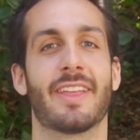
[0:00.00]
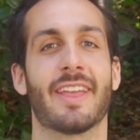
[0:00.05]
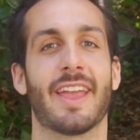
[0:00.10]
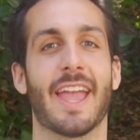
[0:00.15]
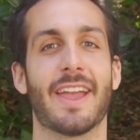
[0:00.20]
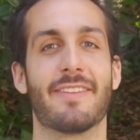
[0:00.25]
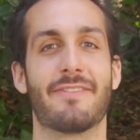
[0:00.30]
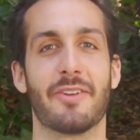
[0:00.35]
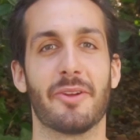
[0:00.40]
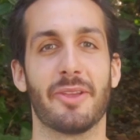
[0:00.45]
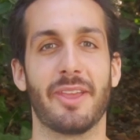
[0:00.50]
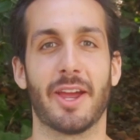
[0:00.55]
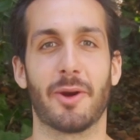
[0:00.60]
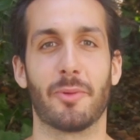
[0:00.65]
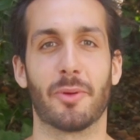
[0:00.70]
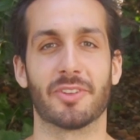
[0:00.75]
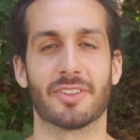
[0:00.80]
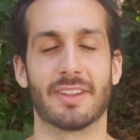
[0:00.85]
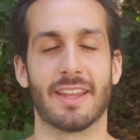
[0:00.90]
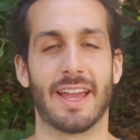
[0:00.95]
Every year
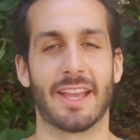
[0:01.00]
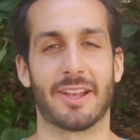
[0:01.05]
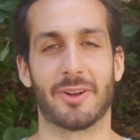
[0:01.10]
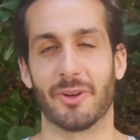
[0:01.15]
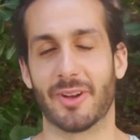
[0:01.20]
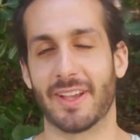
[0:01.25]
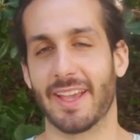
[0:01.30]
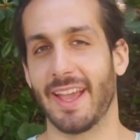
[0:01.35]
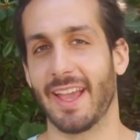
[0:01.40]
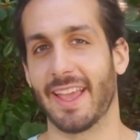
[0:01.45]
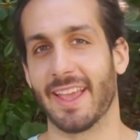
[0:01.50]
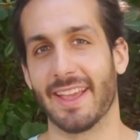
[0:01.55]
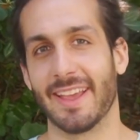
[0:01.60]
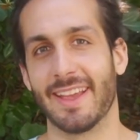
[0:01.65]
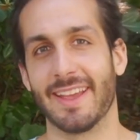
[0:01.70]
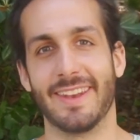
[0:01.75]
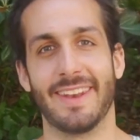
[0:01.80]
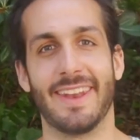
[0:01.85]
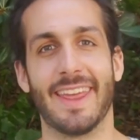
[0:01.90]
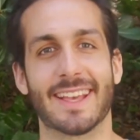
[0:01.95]
was like, okay,
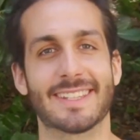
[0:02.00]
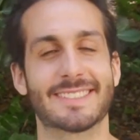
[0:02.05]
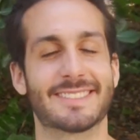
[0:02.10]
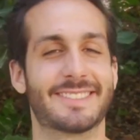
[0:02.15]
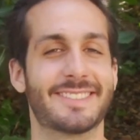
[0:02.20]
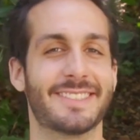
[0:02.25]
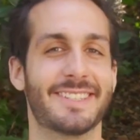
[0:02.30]
next